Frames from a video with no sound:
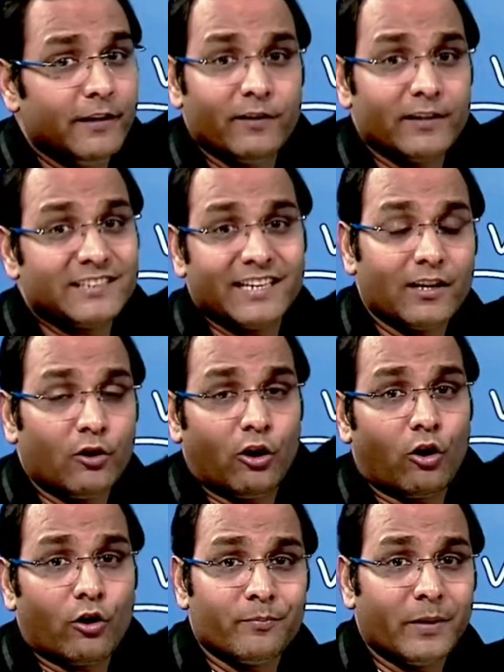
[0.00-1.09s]
invested a
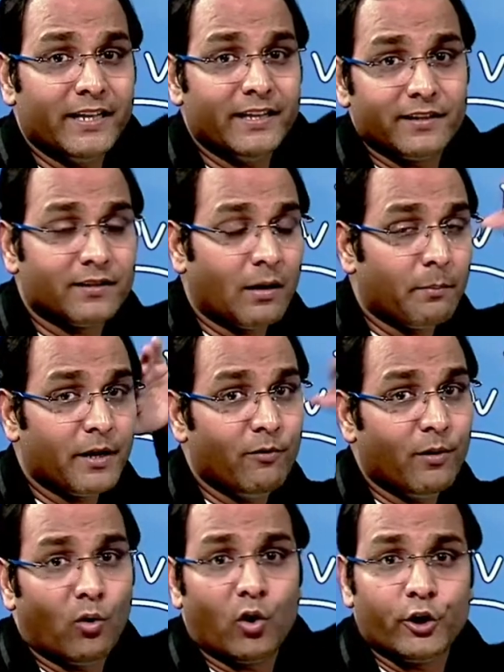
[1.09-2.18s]
lot of money in this company. We
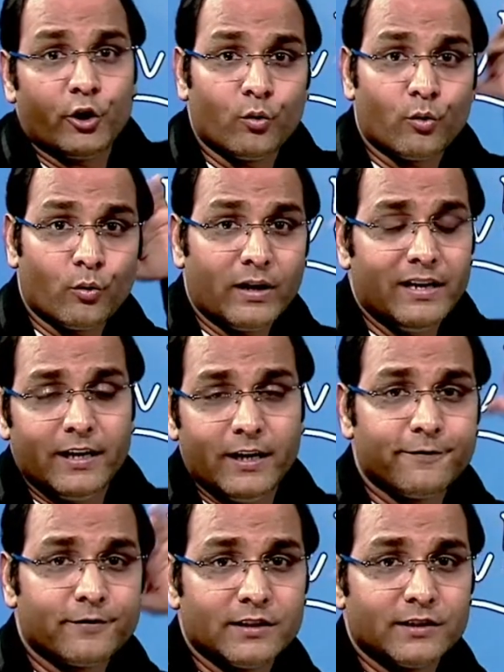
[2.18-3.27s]
want you to really
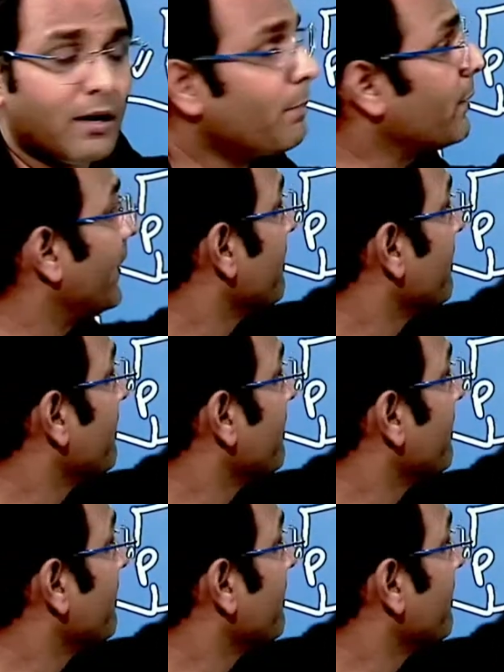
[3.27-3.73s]
lift this company.